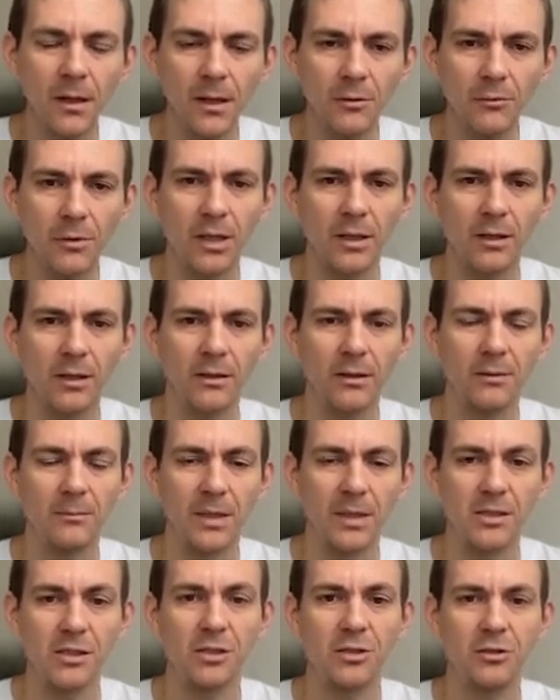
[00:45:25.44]
where the
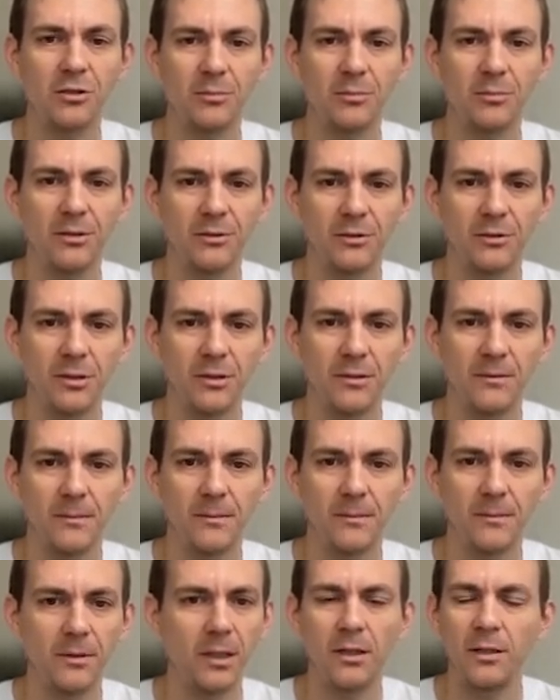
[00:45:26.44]
message should be routed,
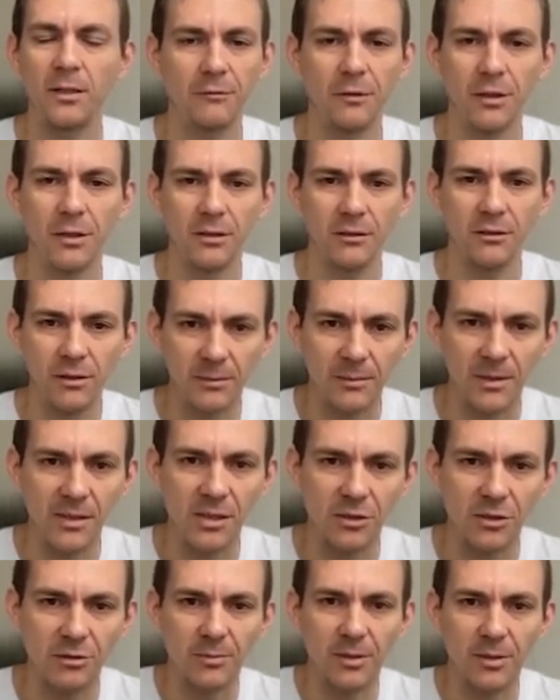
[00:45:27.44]
uh, where, the, where the
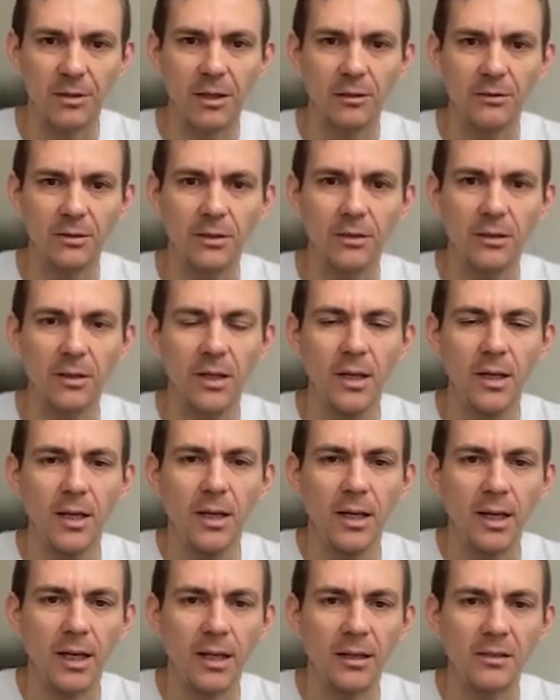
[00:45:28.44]
message should be routed.
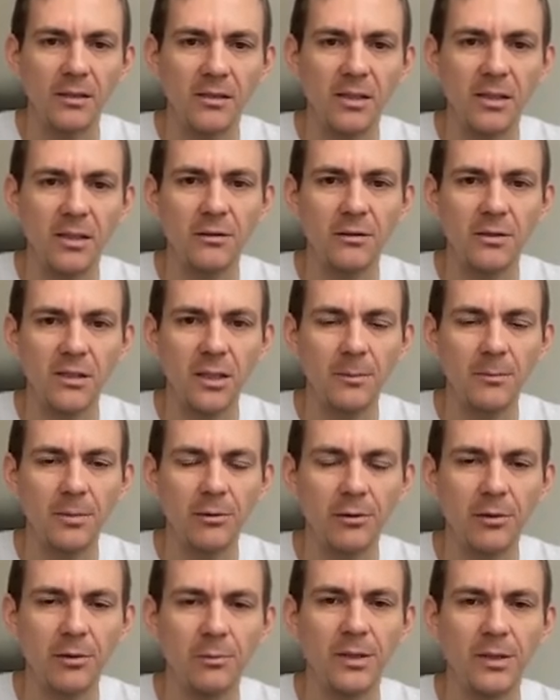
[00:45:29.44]
And the sequence number
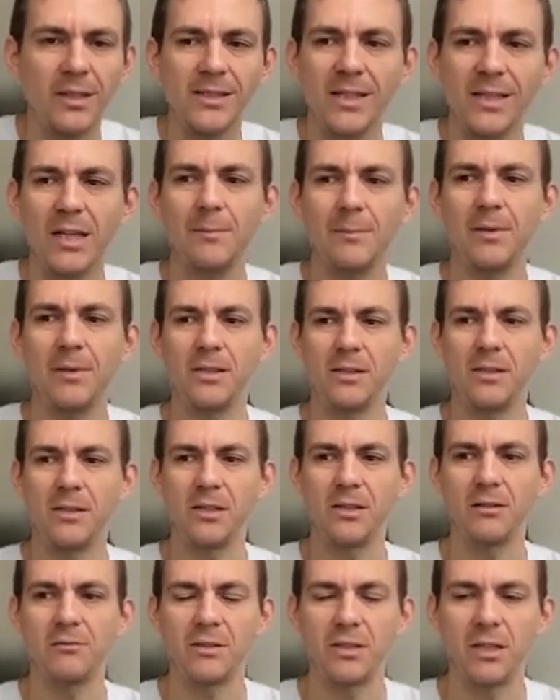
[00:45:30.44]
will be the same as the
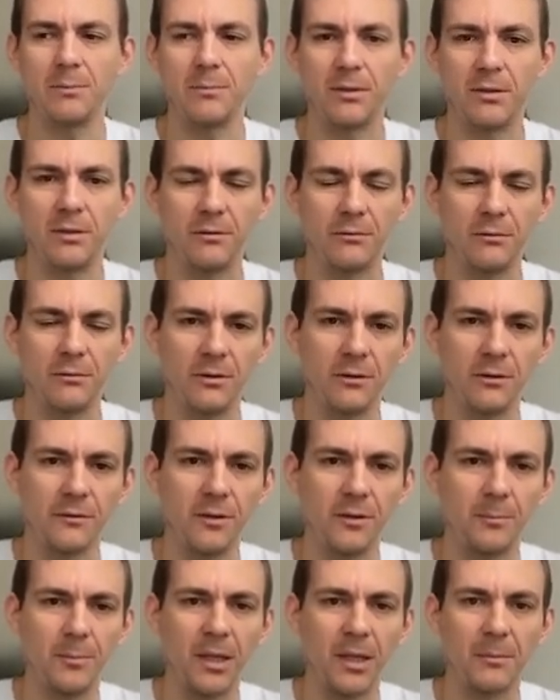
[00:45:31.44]
sequence number
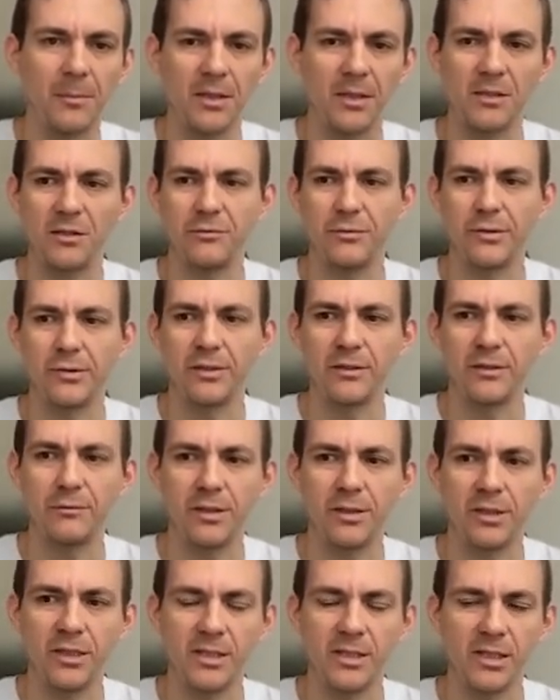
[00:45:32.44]
of the ping message we,
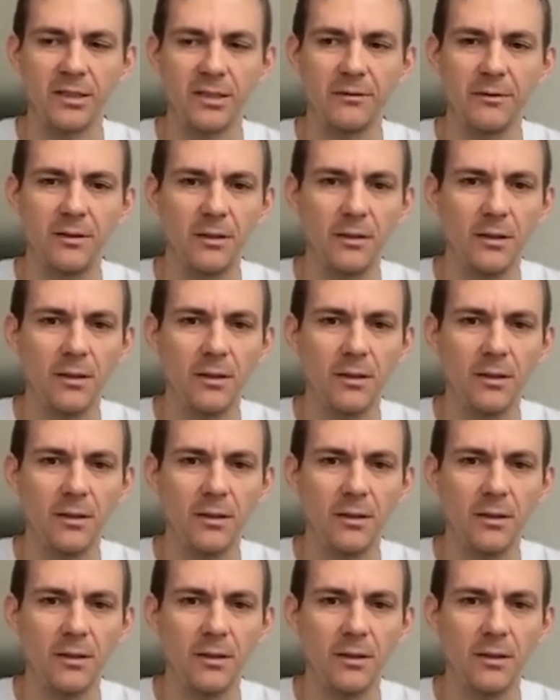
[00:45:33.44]
we received.